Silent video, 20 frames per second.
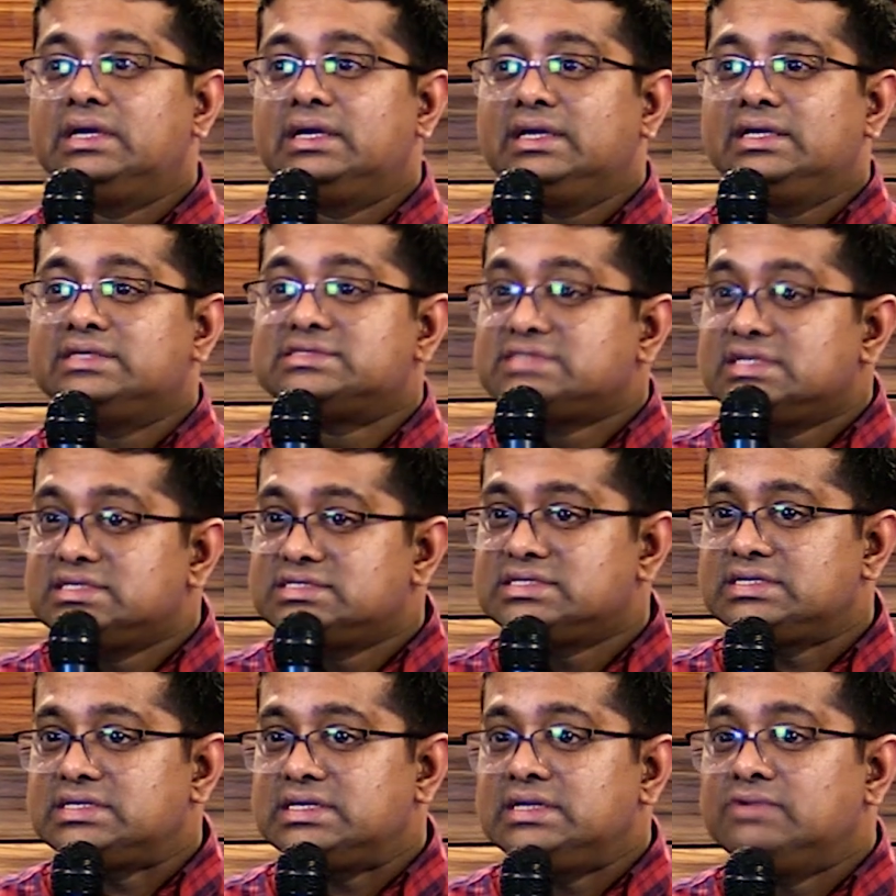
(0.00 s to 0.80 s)
is
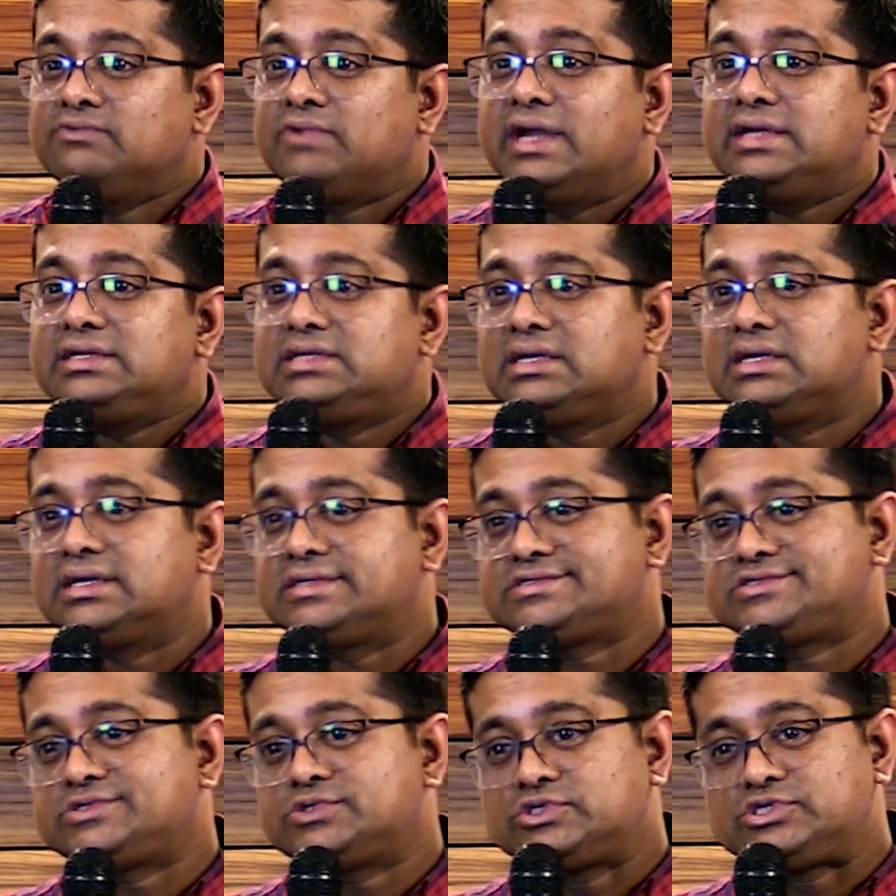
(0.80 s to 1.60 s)
inviting
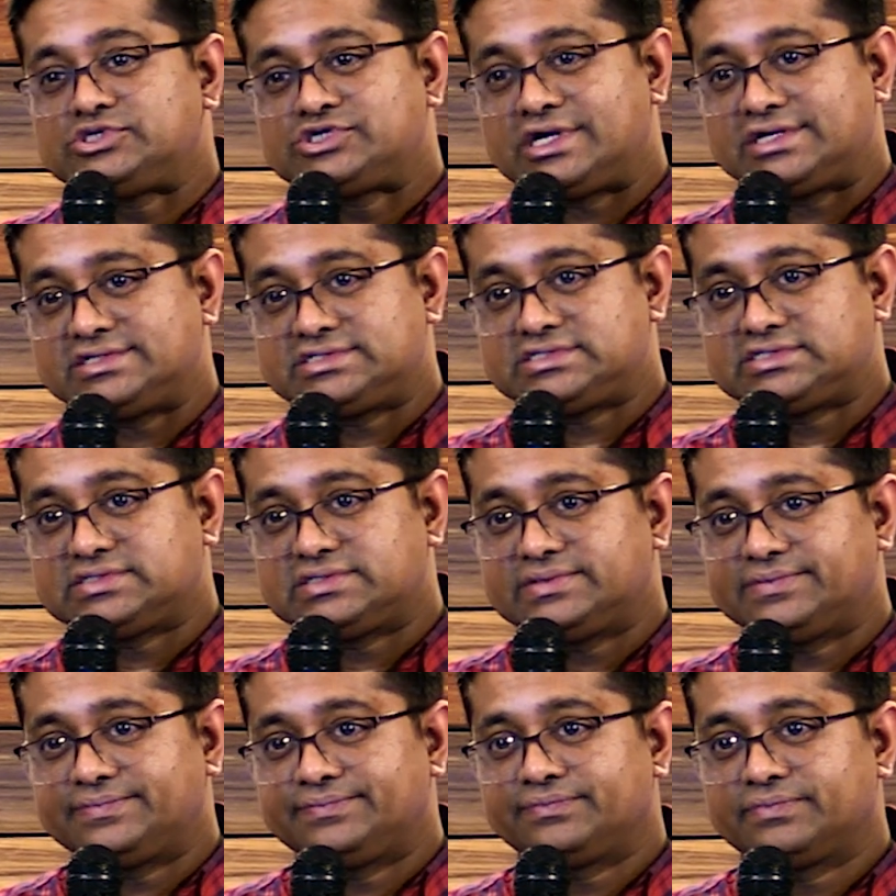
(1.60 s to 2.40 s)
us to
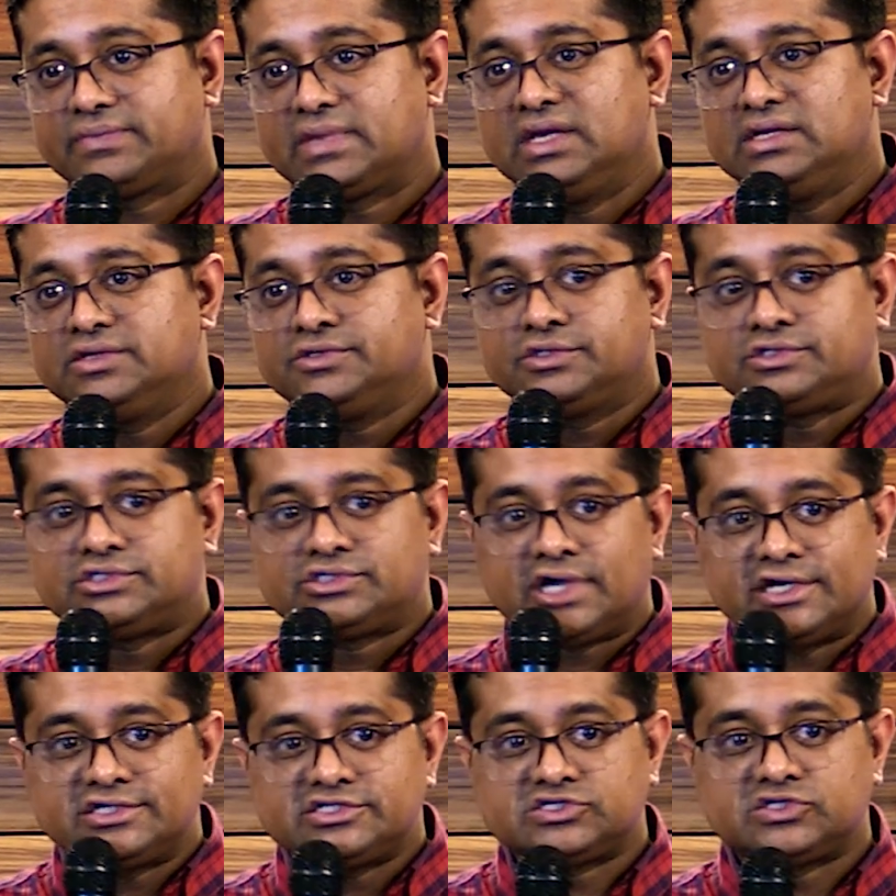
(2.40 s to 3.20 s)

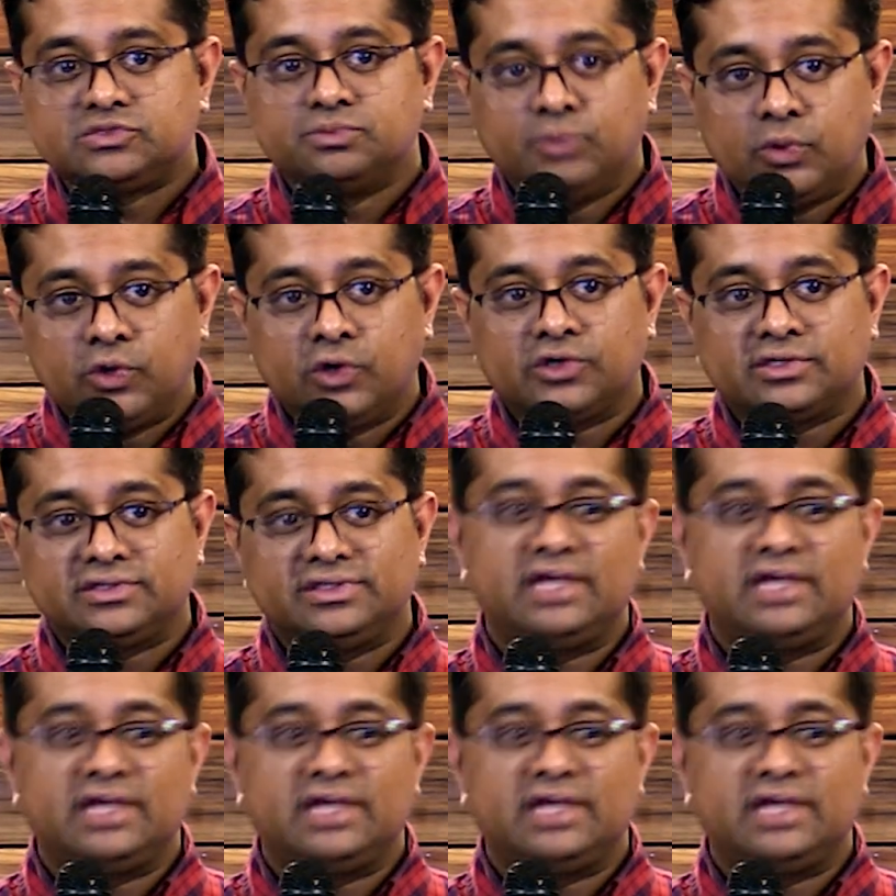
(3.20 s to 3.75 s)
trust more